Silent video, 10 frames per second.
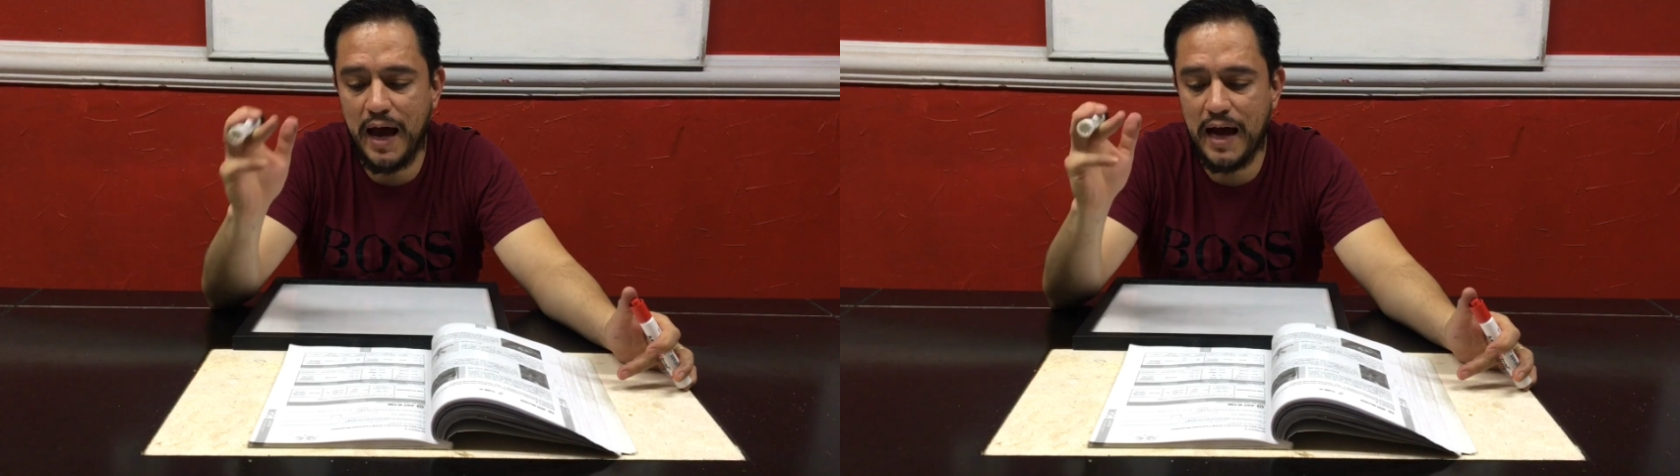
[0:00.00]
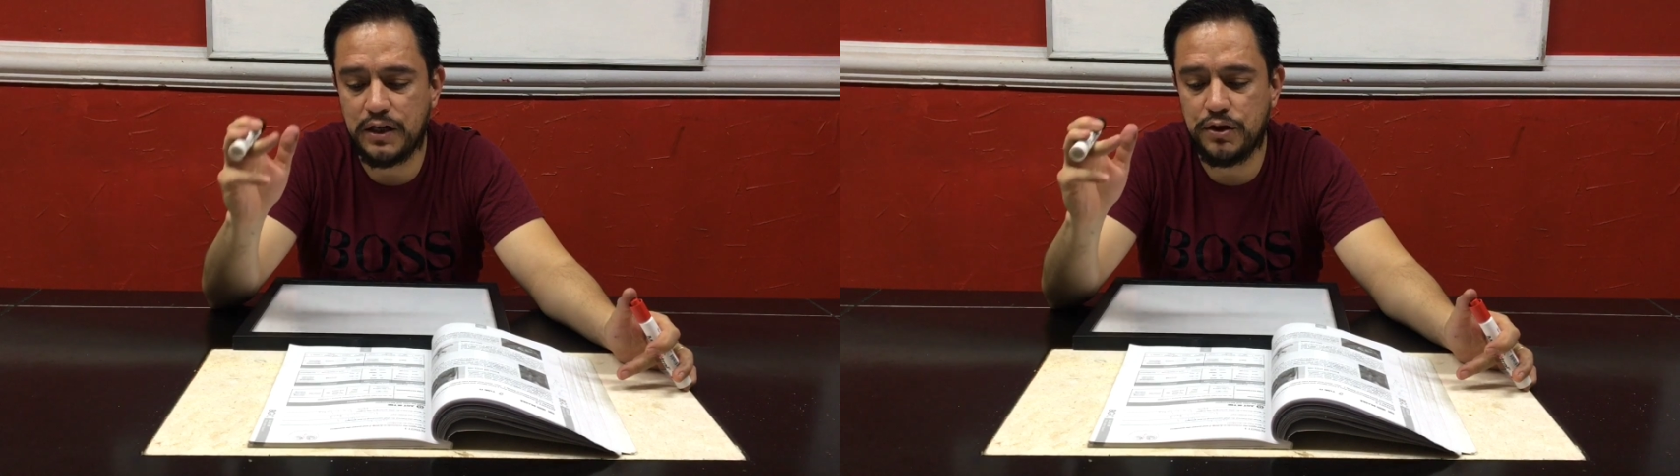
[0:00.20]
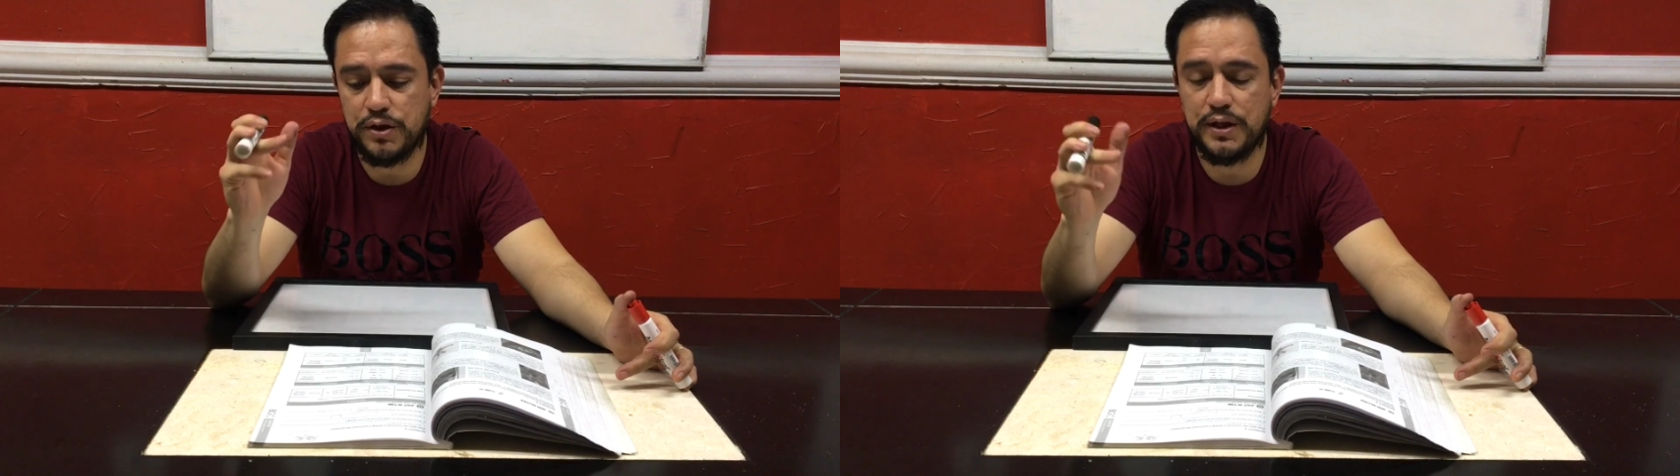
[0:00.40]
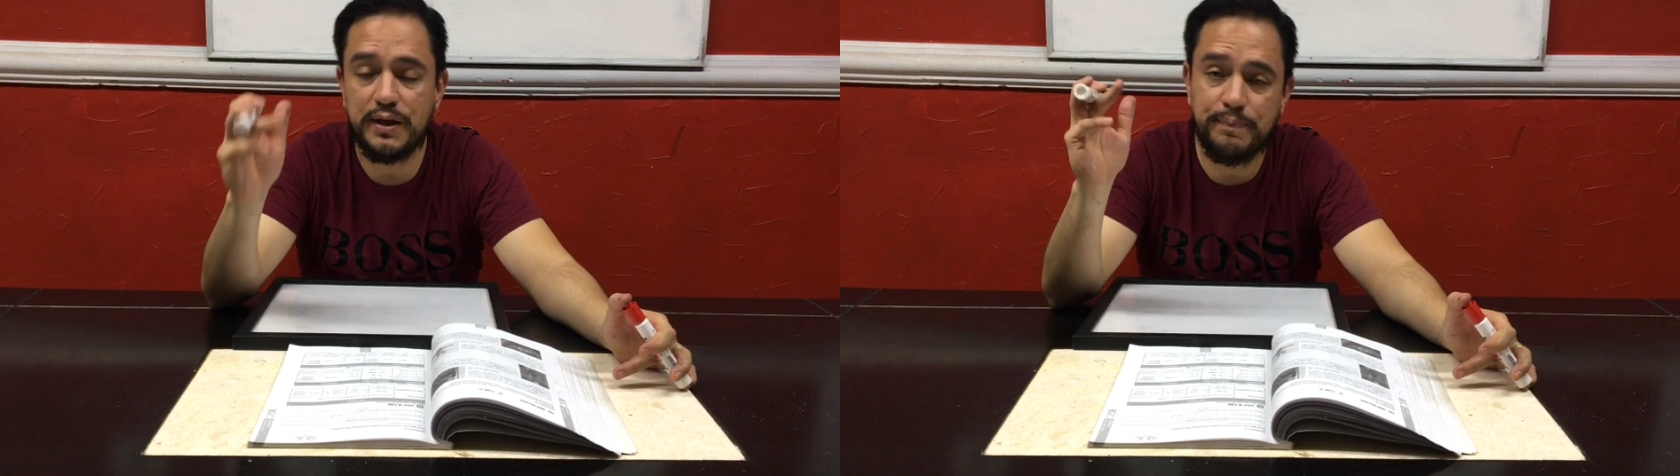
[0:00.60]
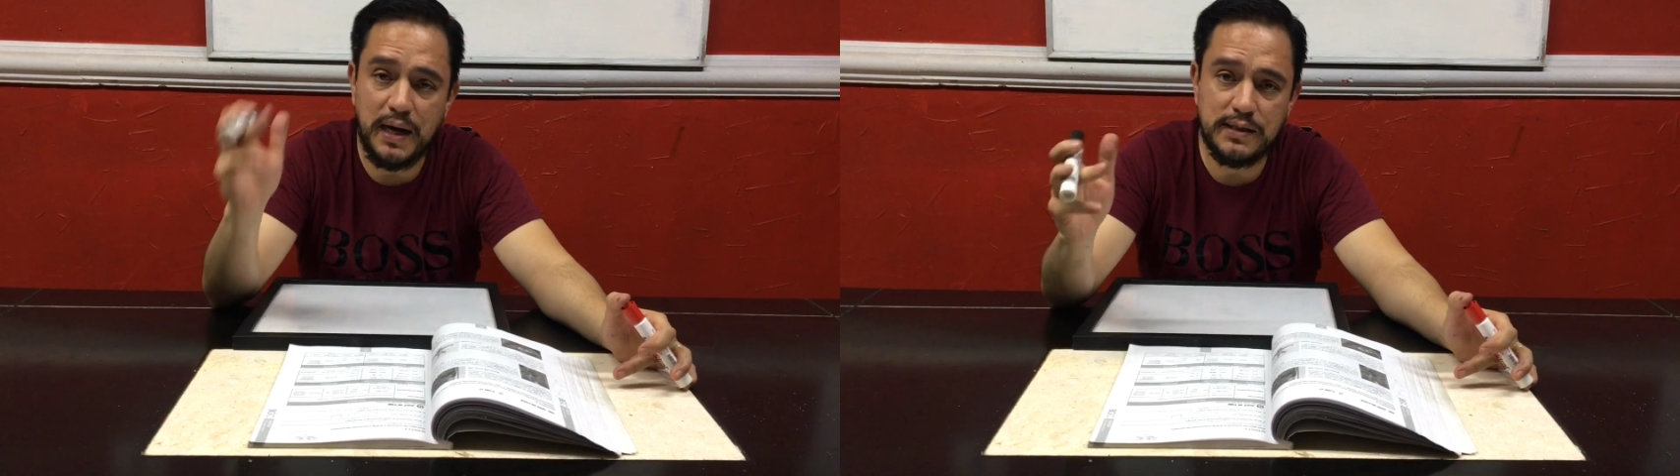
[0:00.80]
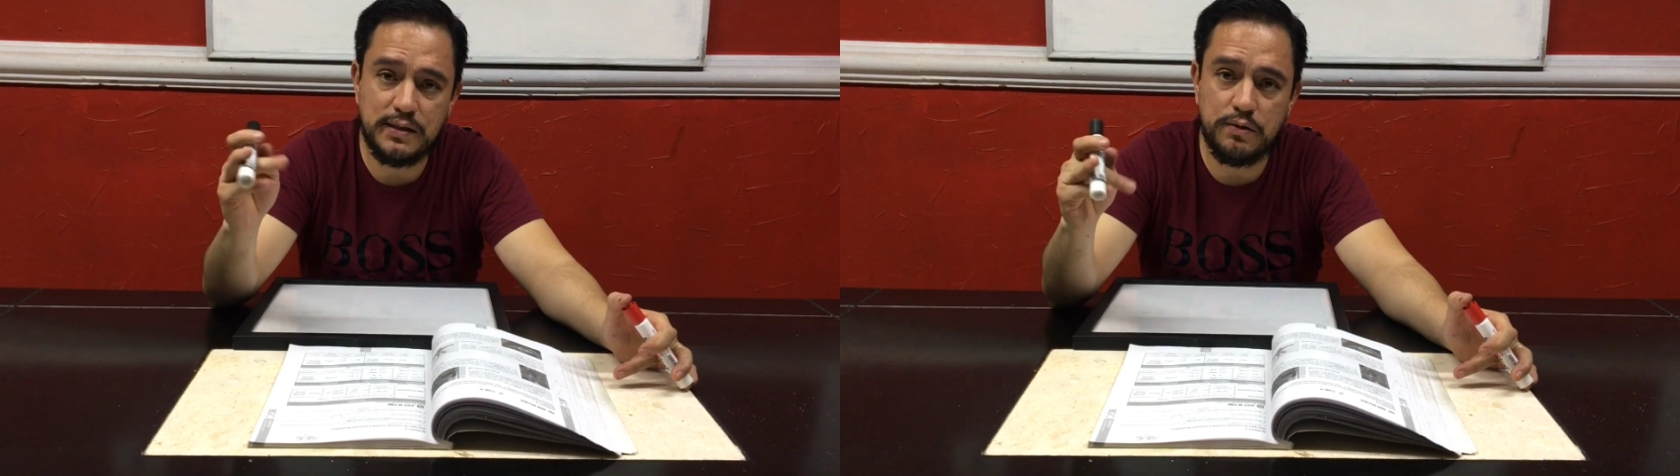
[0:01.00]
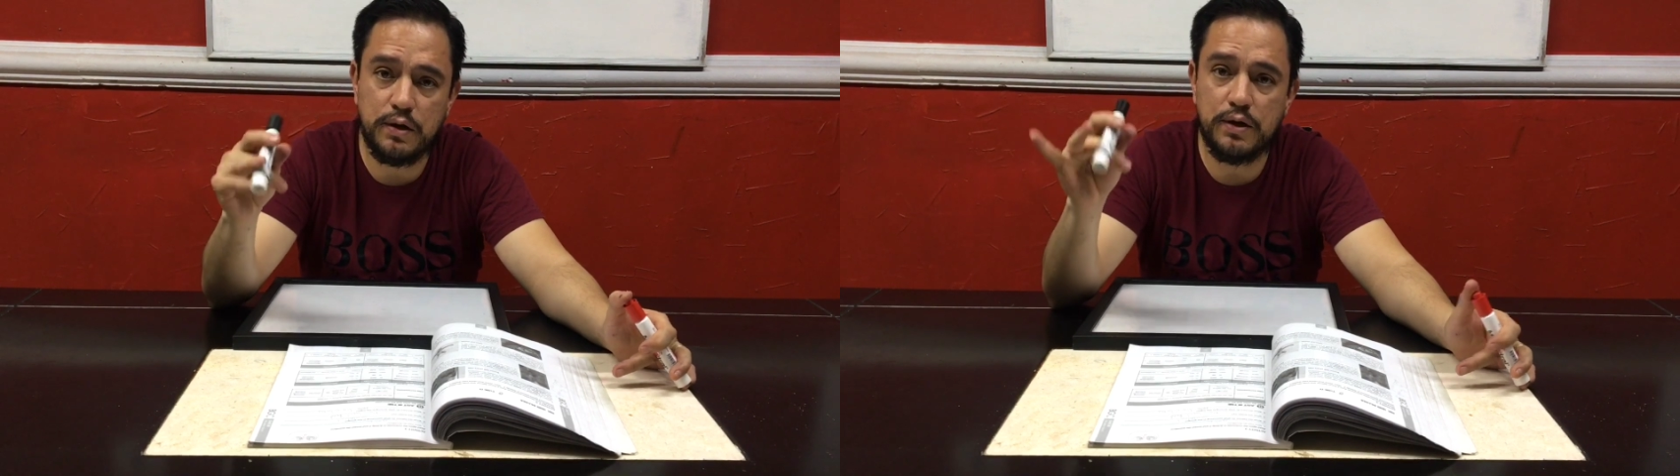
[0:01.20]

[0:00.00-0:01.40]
action in the past.